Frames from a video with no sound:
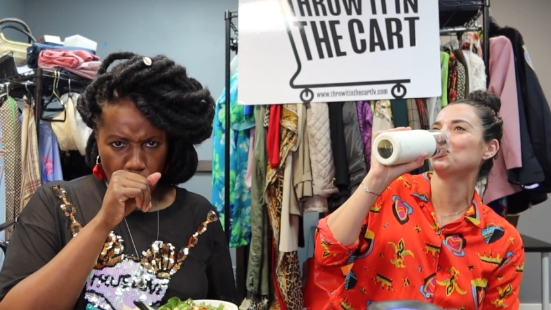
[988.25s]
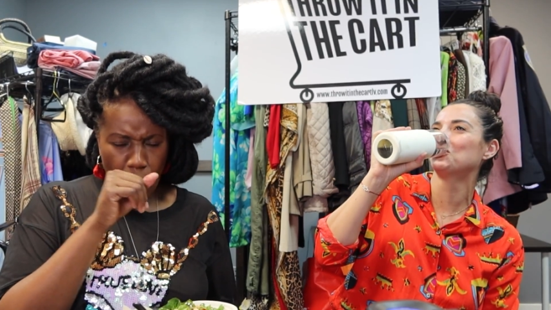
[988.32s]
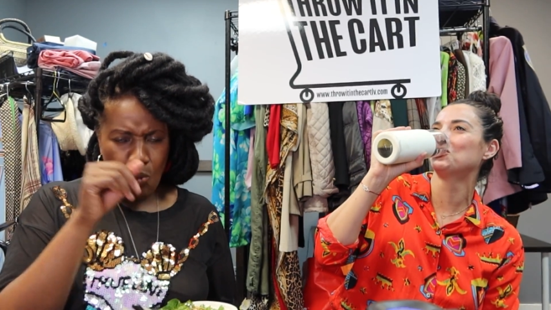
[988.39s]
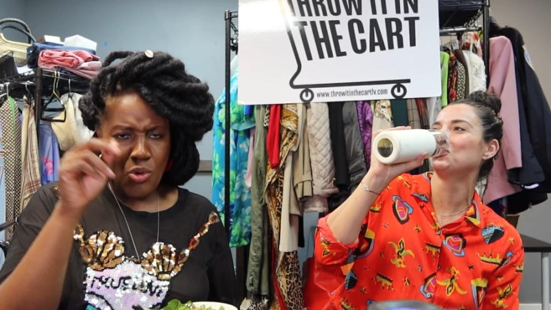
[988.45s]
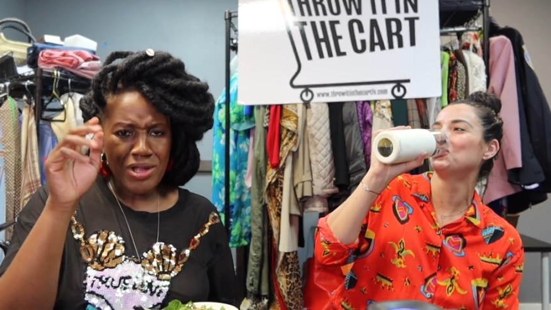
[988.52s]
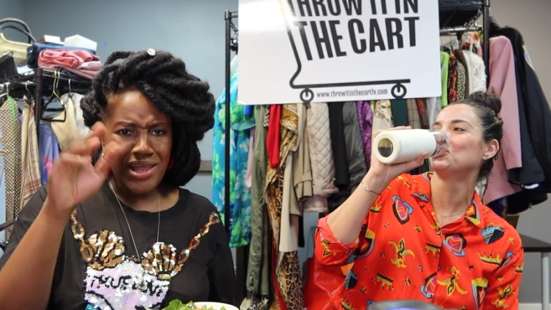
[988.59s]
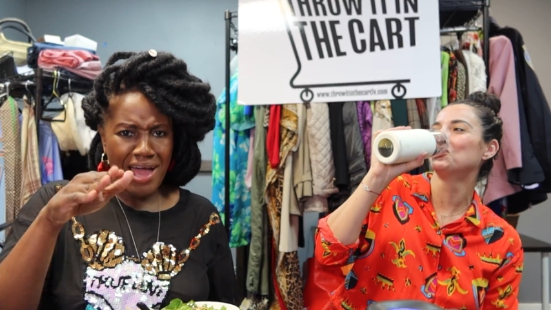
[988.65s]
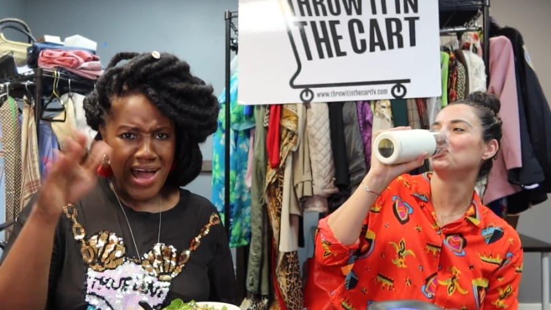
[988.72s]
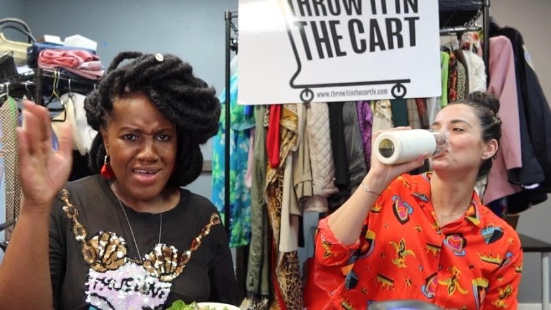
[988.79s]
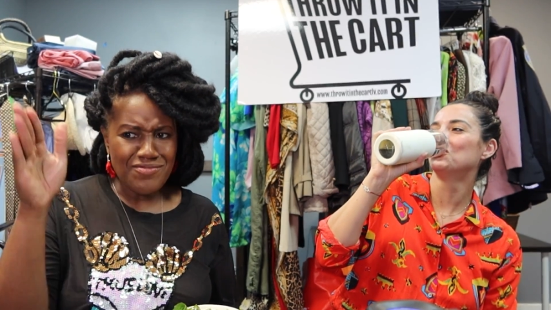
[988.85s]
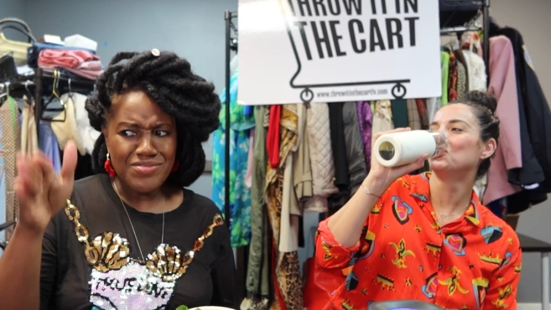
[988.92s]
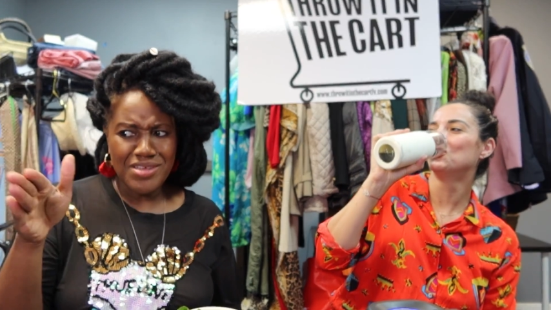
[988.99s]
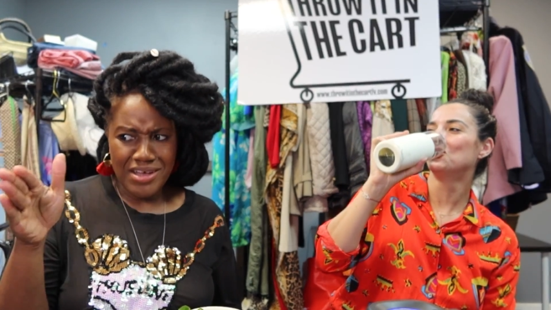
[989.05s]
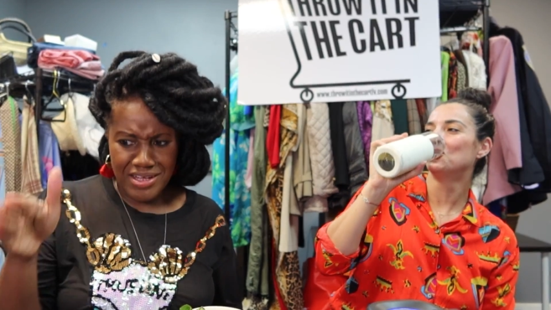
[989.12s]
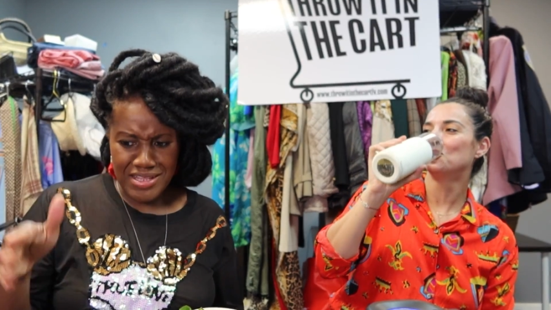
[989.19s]
Speaker 1: What
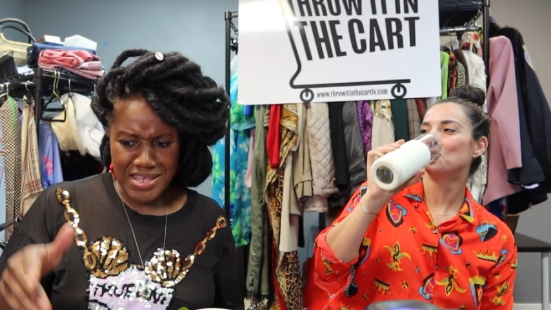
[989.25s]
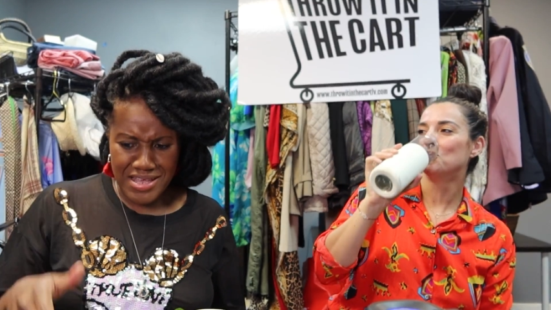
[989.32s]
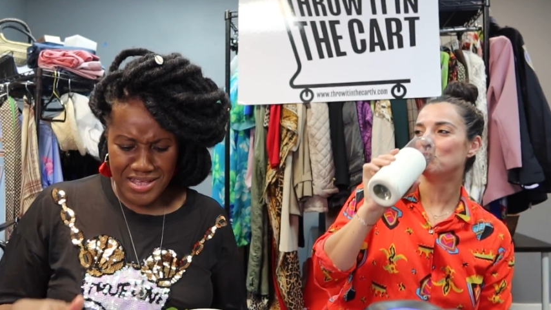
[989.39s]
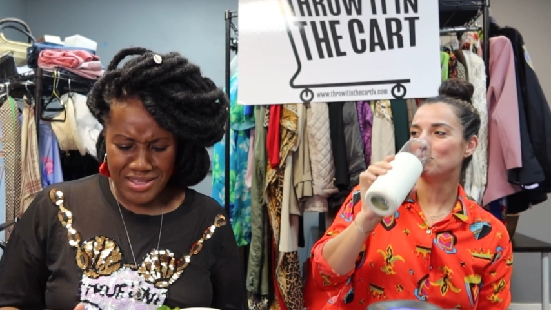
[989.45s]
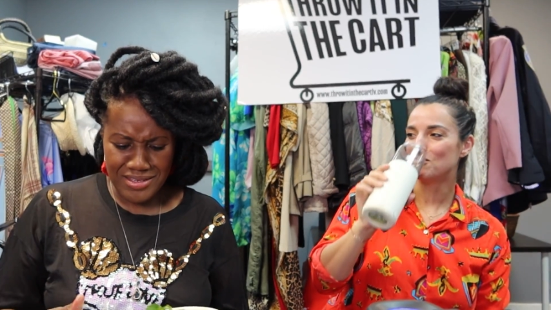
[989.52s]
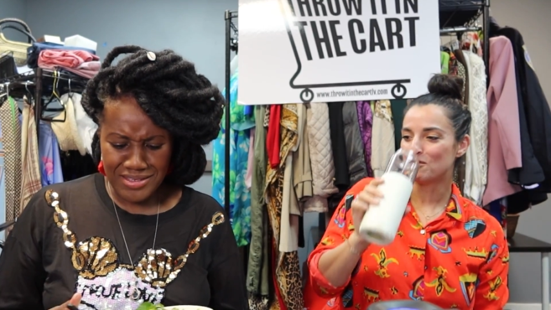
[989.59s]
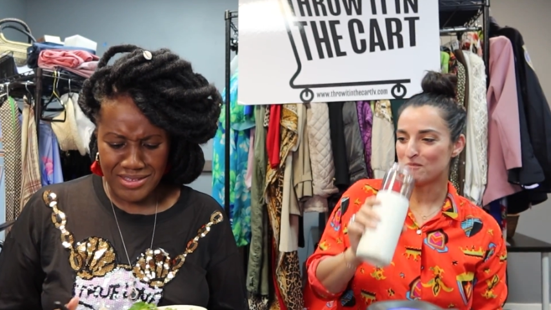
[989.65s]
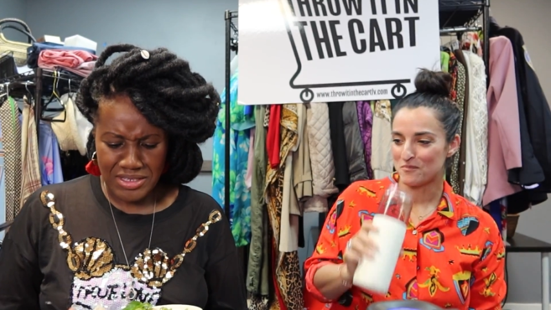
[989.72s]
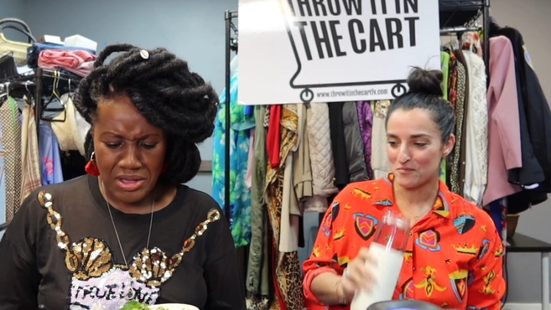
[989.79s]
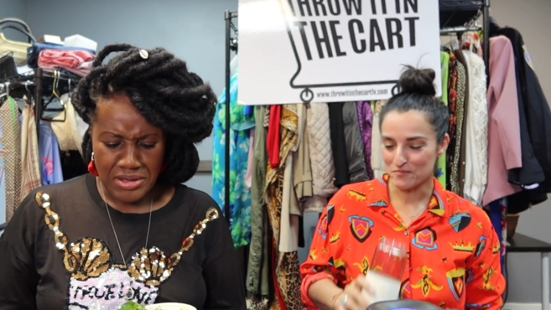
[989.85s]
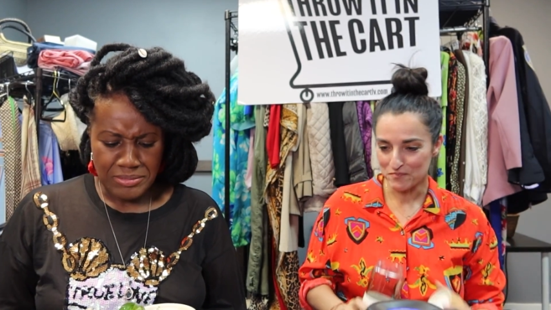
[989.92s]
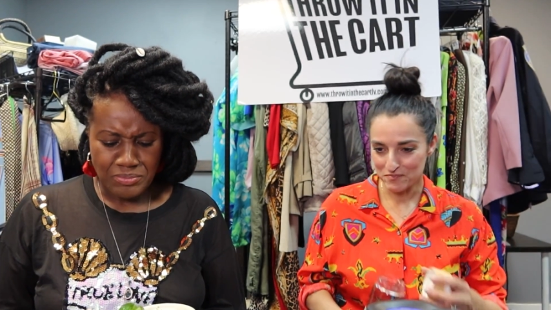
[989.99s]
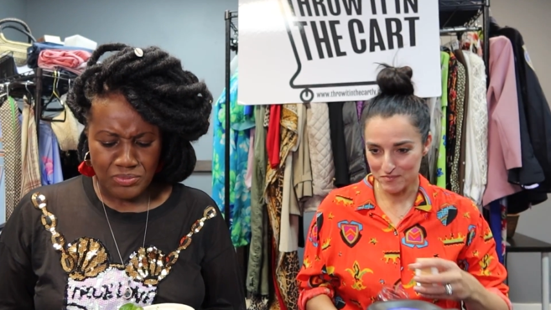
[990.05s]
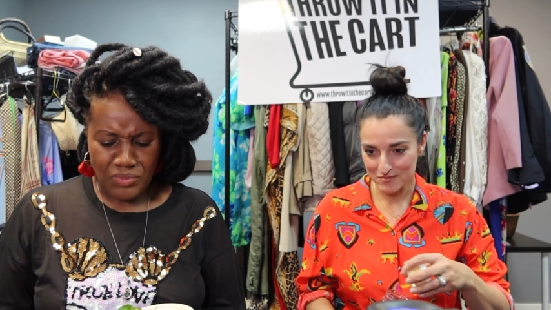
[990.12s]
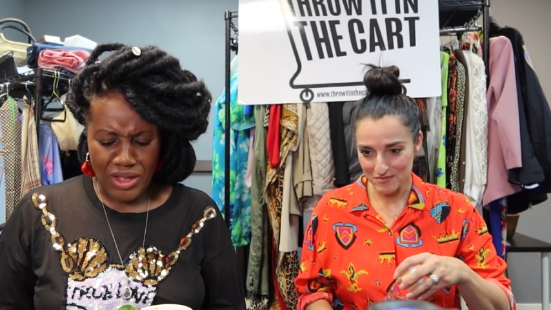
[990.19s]
I've done is
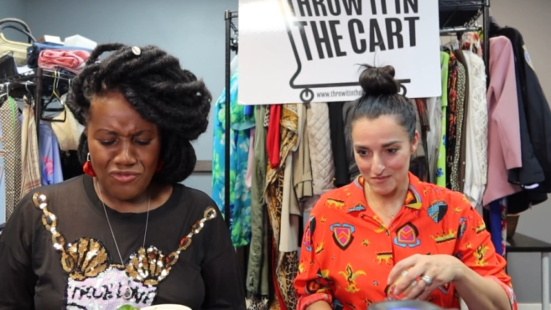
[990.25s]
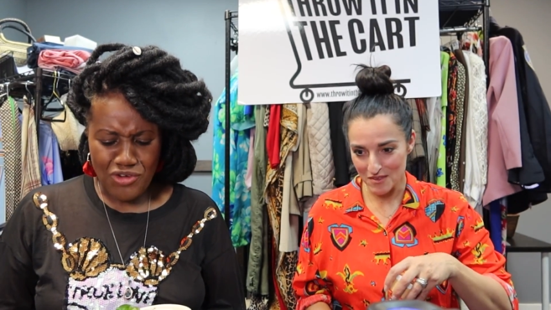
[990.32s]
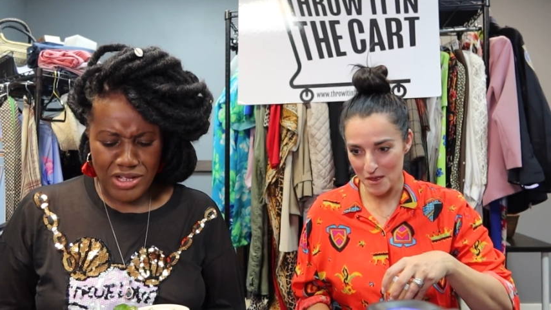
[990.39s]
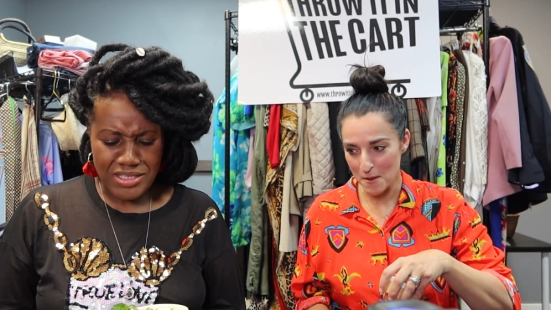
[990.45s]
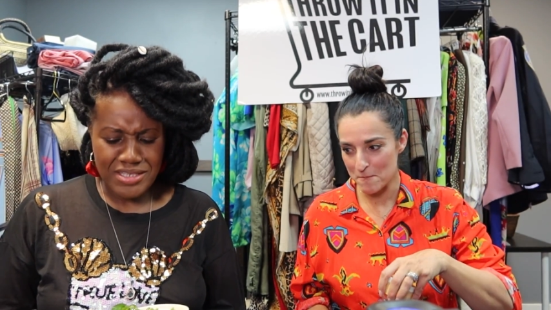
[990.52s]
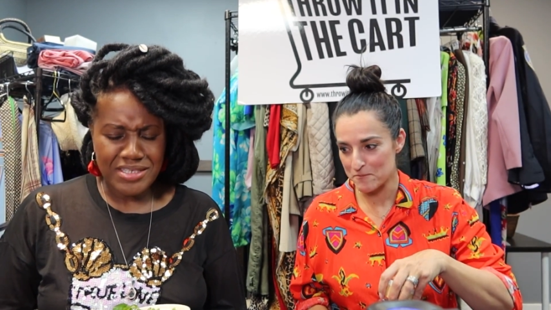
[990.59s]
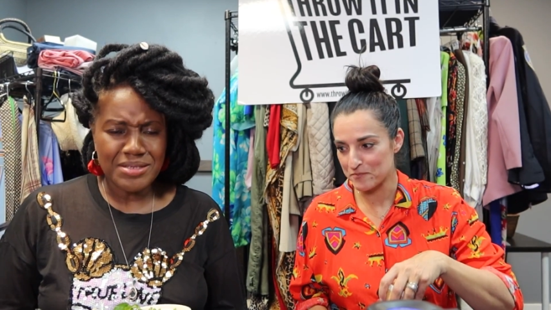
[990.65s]
I've tried to